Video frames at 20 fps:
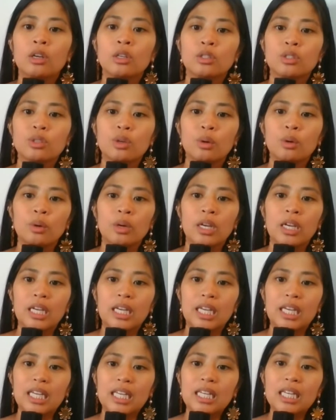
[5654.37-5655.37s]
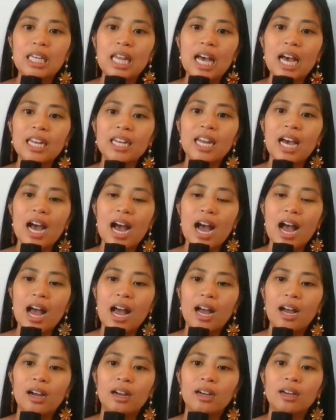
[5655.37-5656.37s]
So, ilan
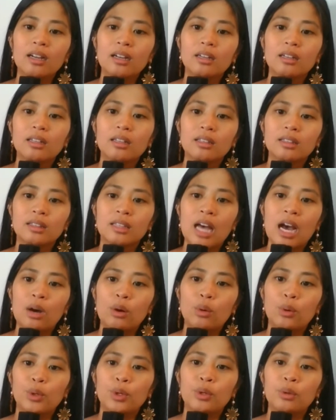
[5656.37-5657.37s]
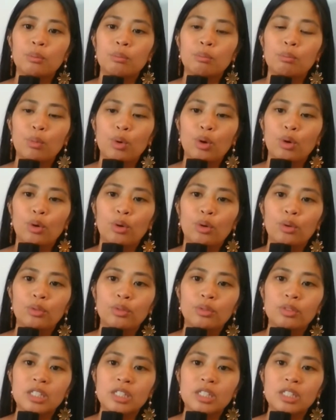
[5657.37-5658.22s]
ang taon mo?